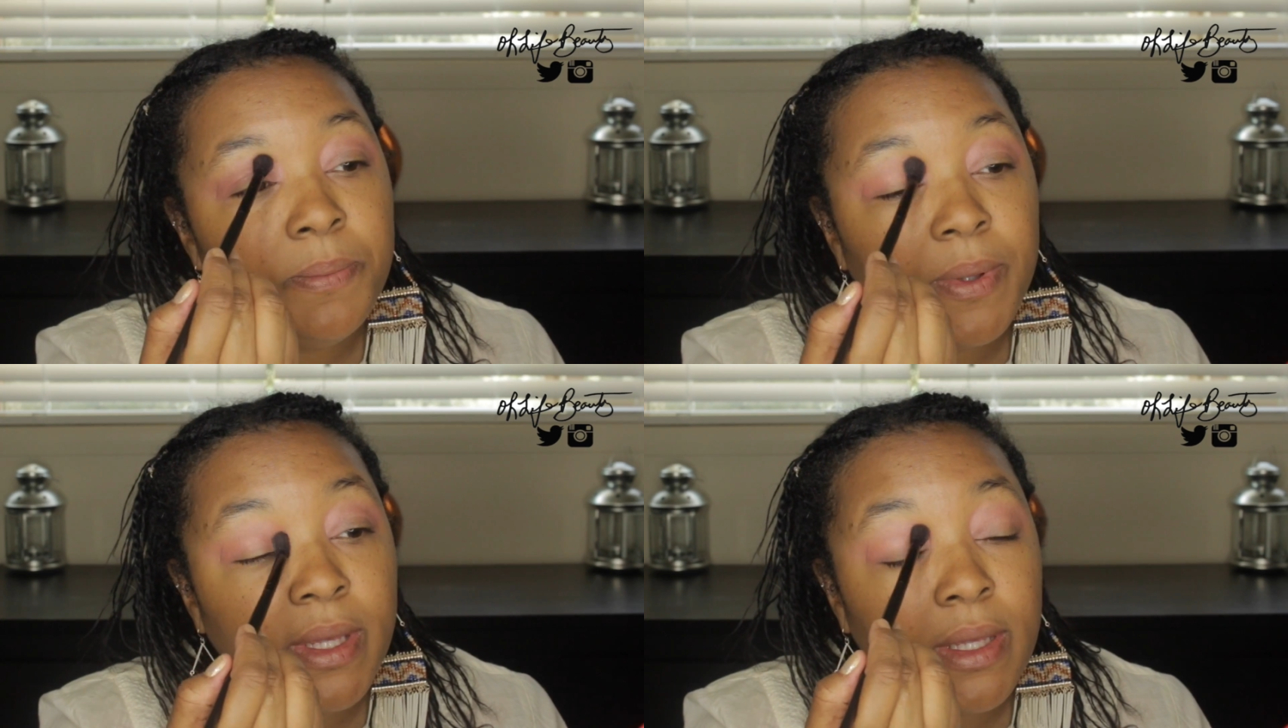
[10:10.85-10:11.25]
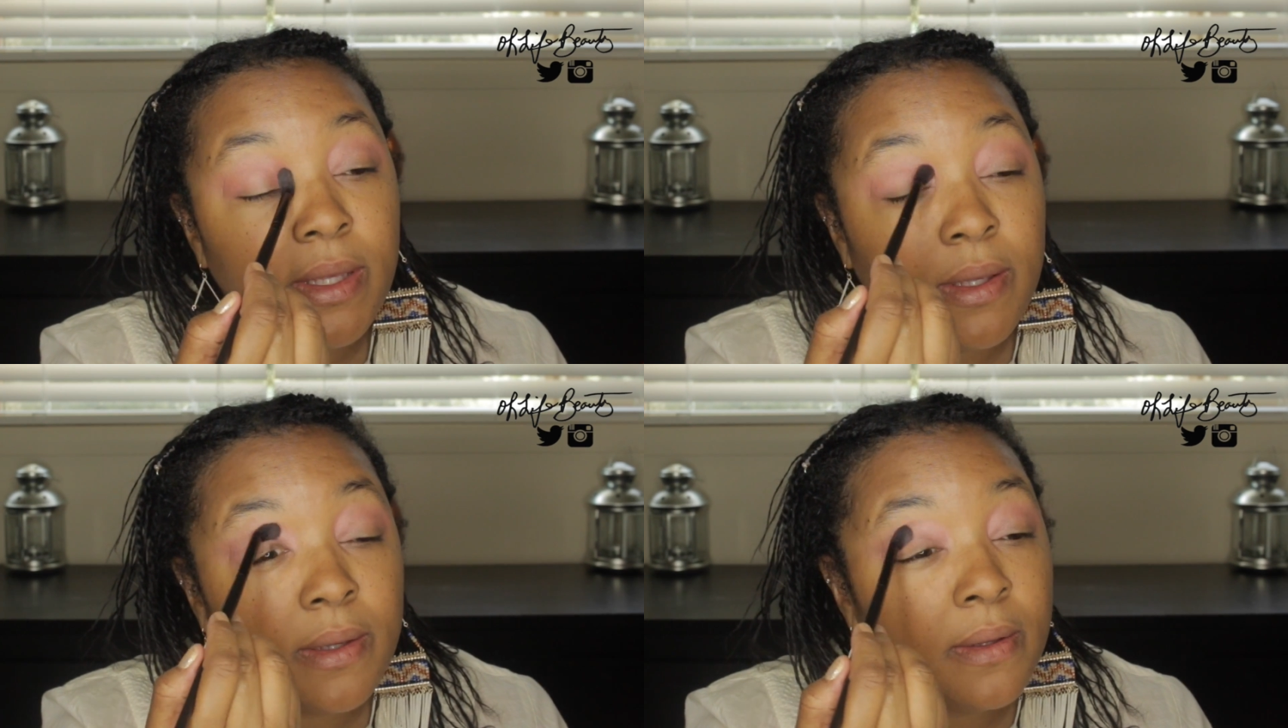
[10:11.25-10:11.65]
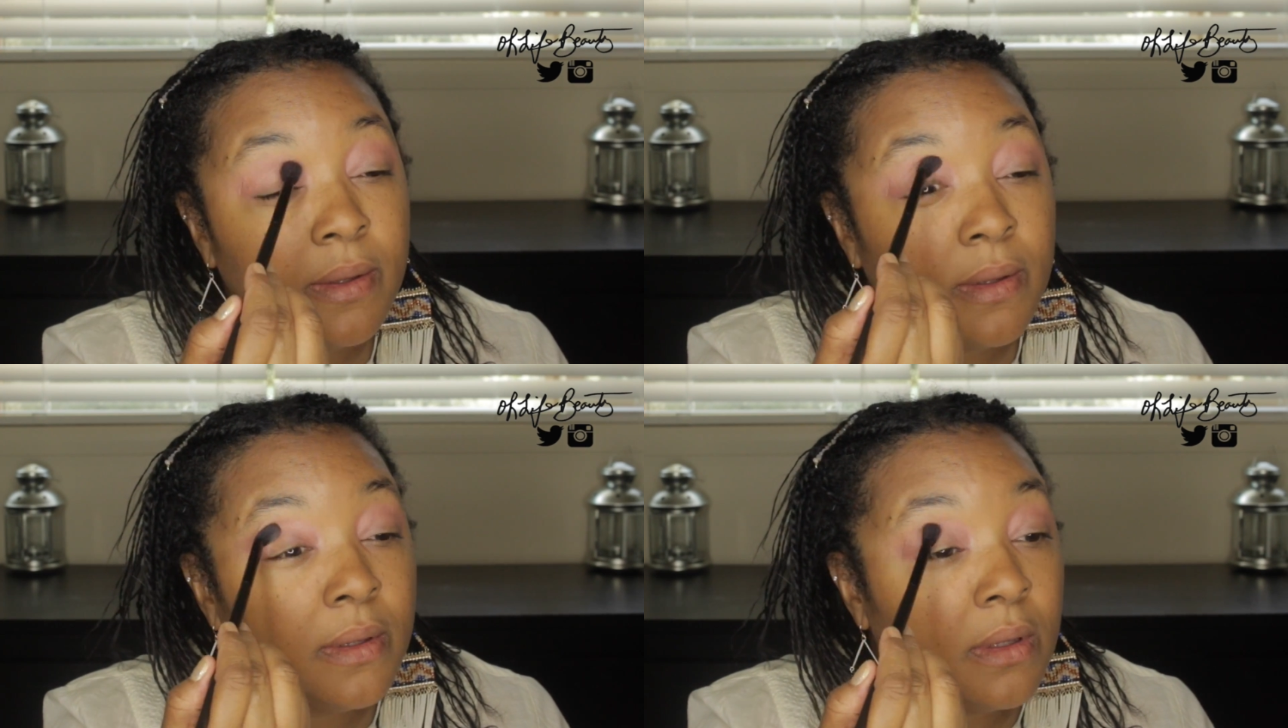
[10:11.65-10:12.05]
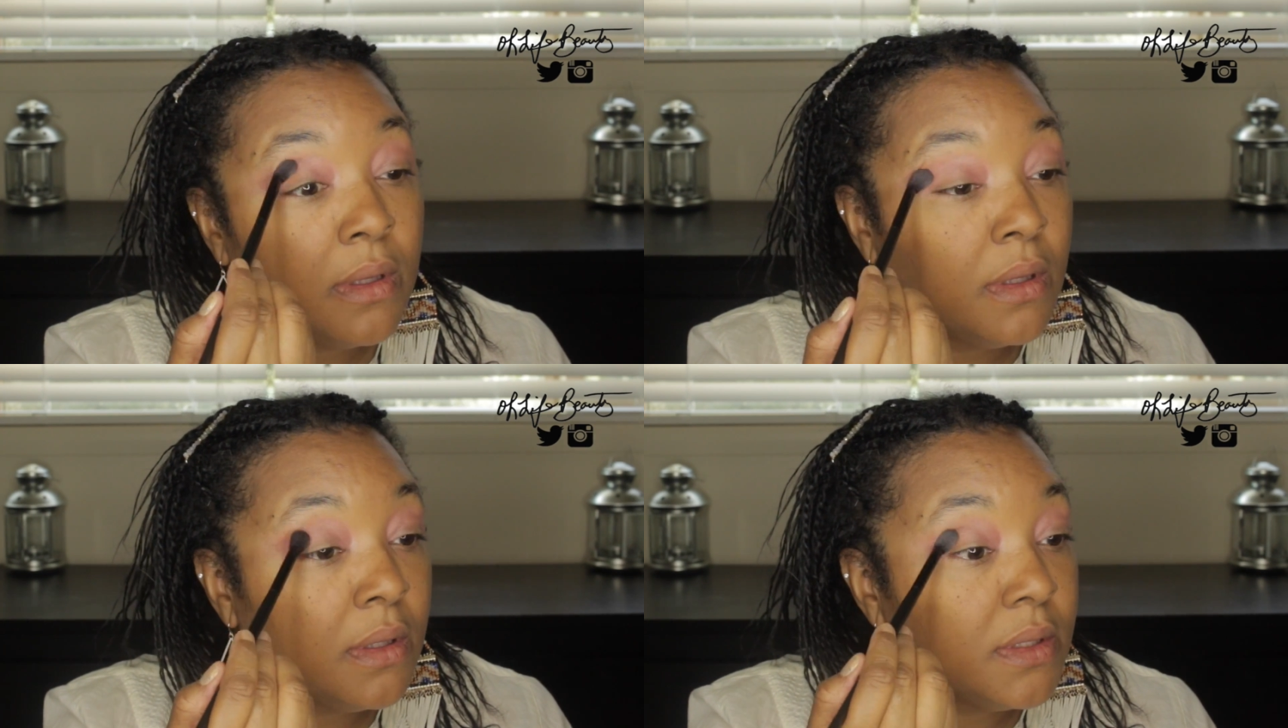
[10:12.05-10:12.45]
pink
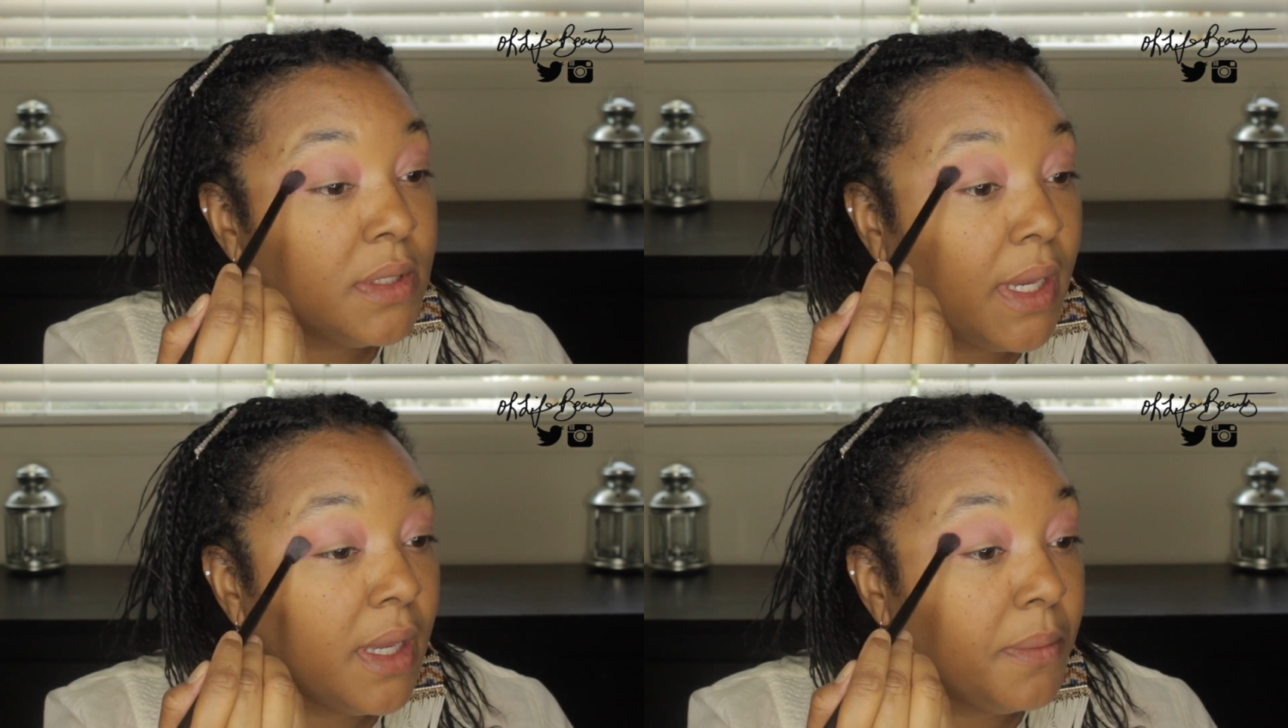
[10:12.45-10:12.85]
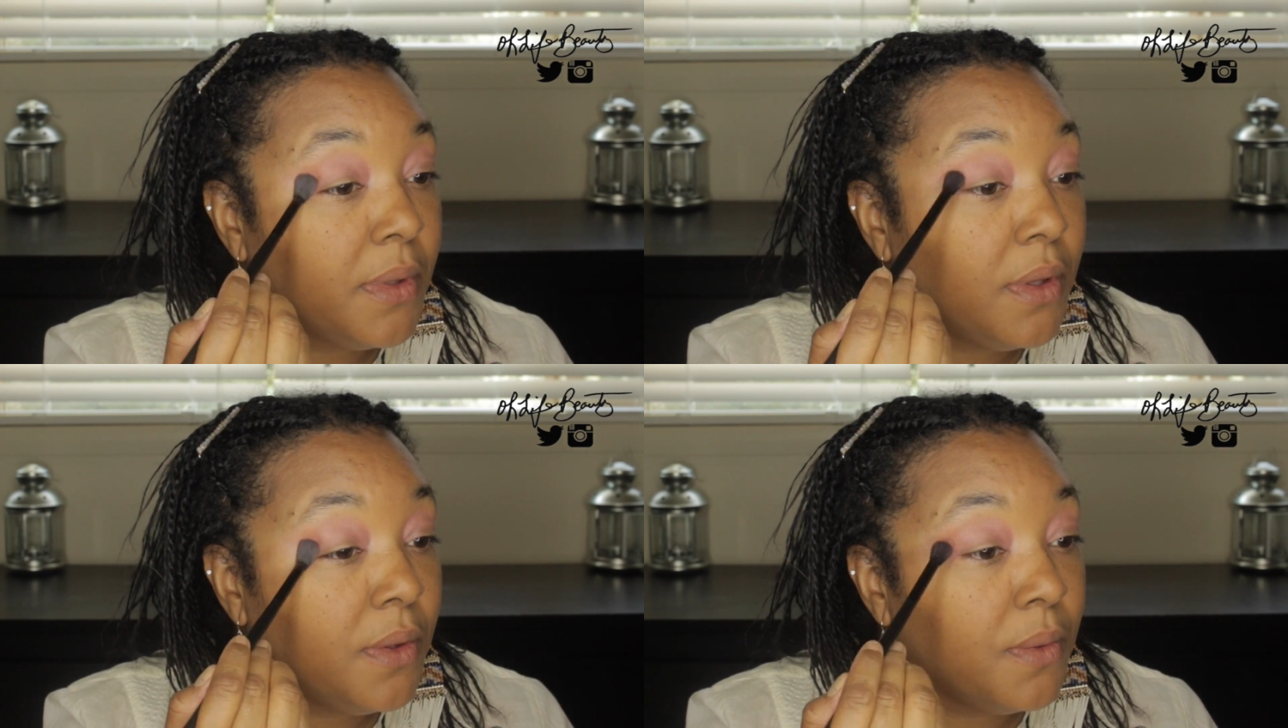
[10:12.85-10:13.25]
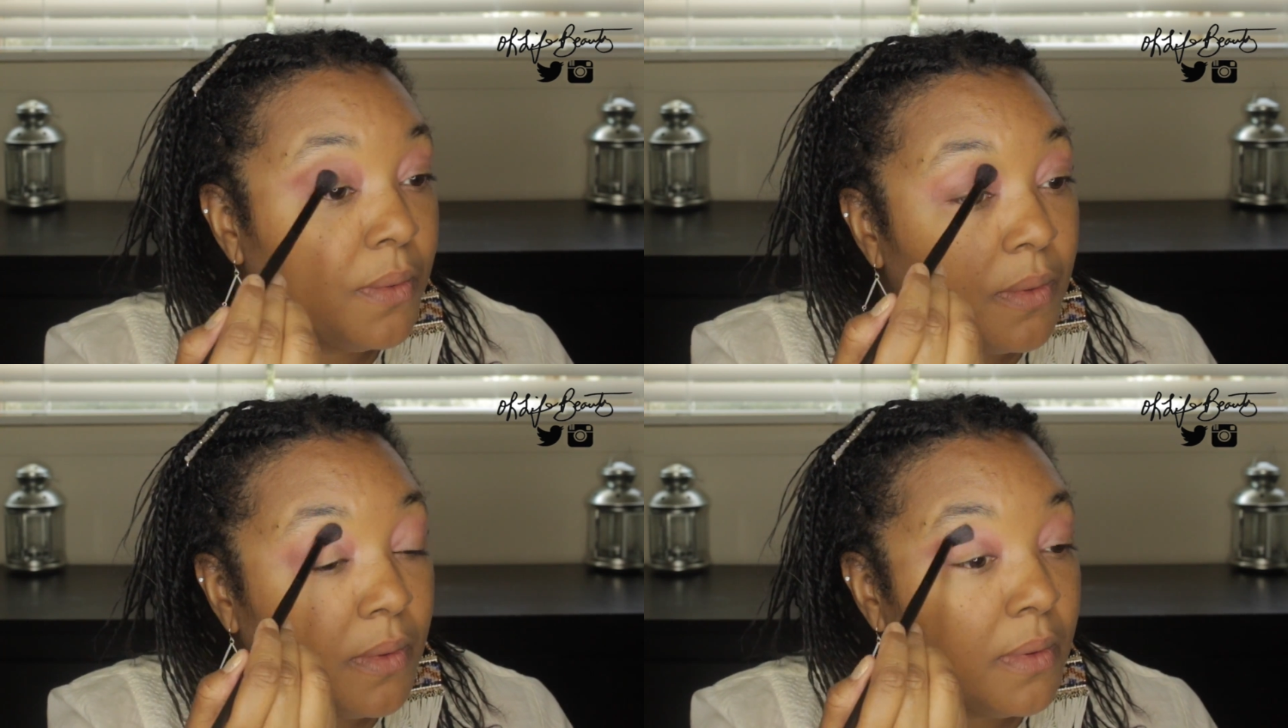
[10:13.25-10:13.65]
type hue.